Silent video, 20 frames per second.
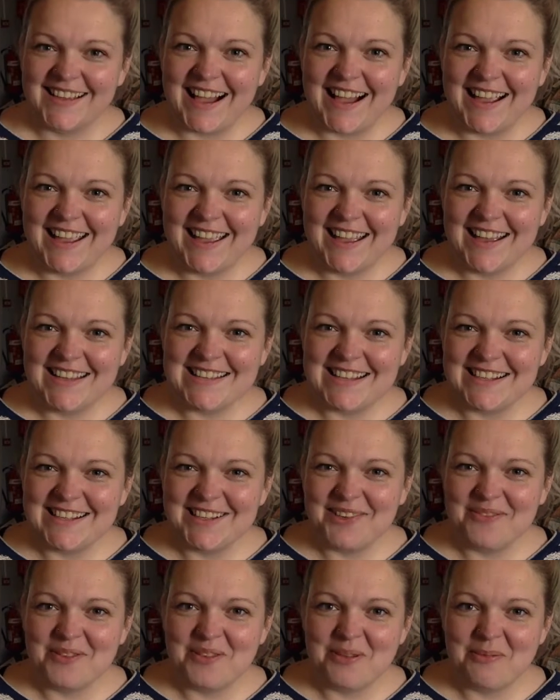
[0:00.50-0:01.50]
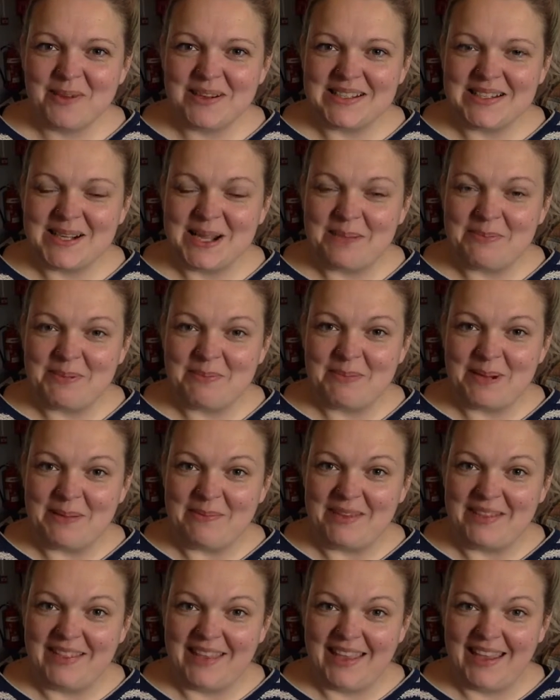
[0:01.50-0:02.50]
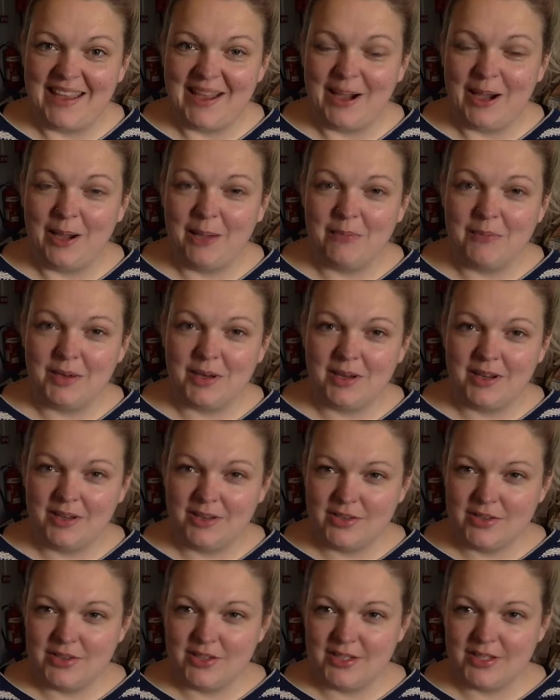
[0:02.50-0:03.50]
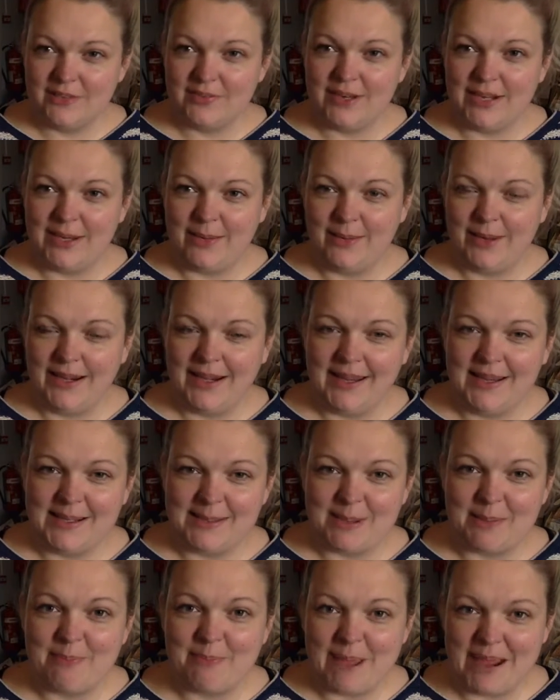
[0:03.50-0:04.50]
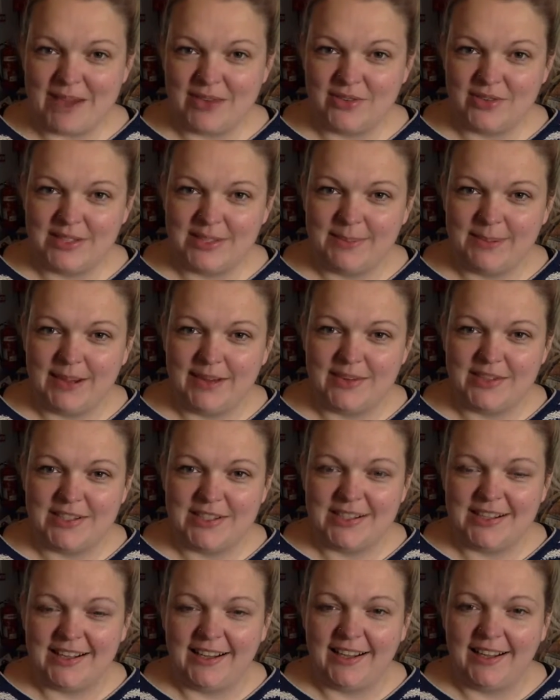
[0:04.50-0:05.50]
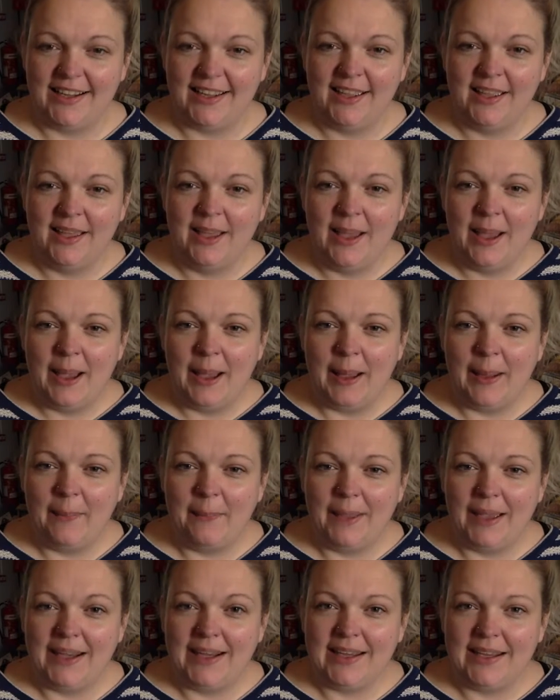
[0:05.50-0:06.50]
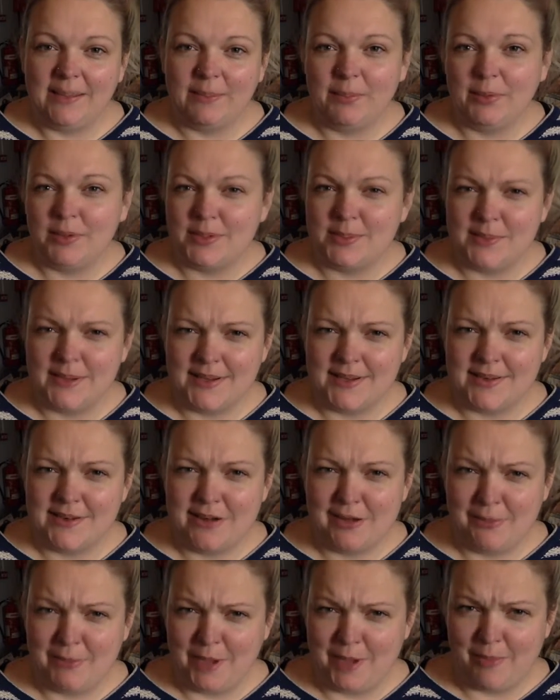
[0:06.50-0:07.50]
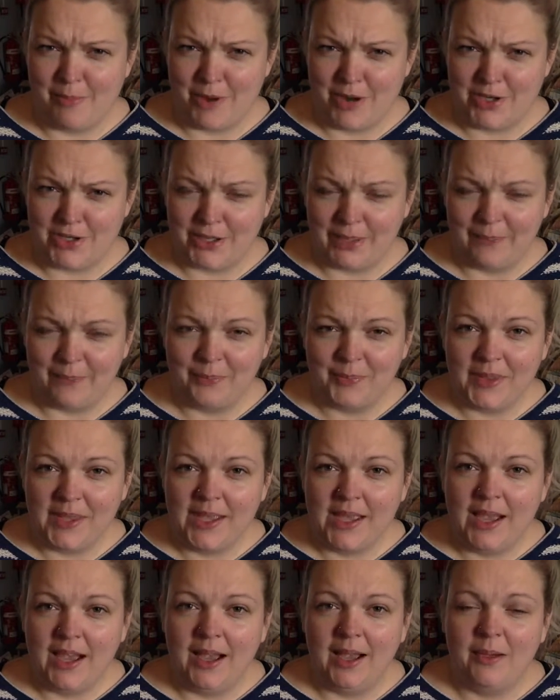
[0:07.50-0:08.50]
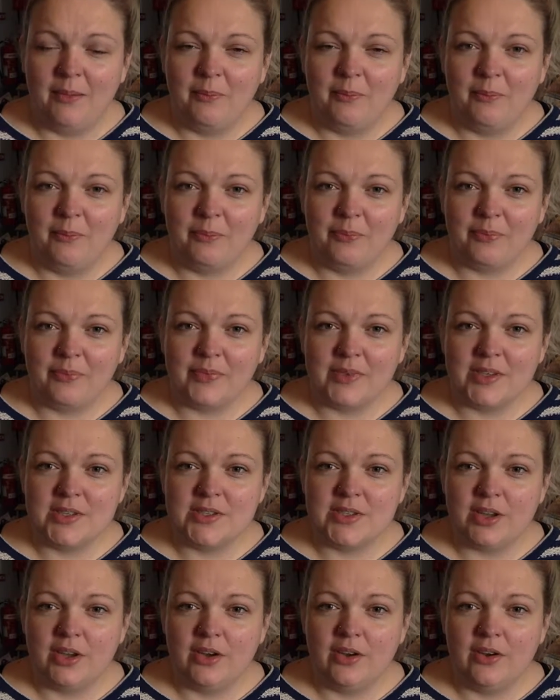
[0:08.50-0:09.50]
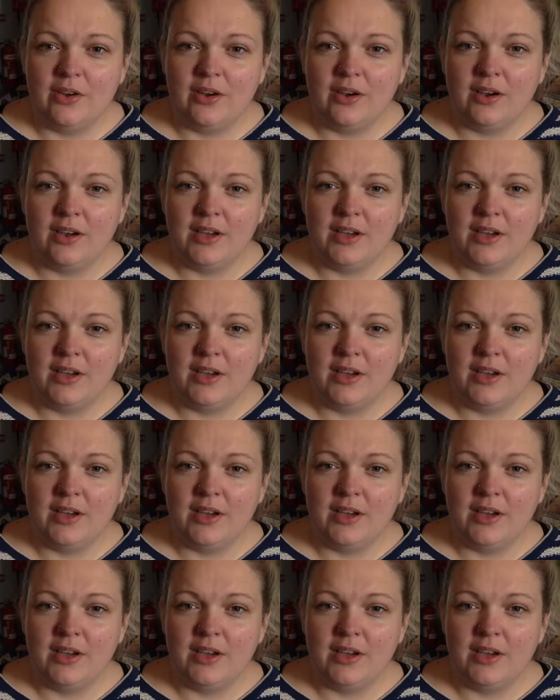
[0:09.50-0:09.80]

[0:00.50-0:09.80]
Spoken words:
Hiya, Danielle from the Wedding Hub in Plymouth here. I'm going to do this really quickly because my battery's about to die and it puts me under a little bit of pressure. So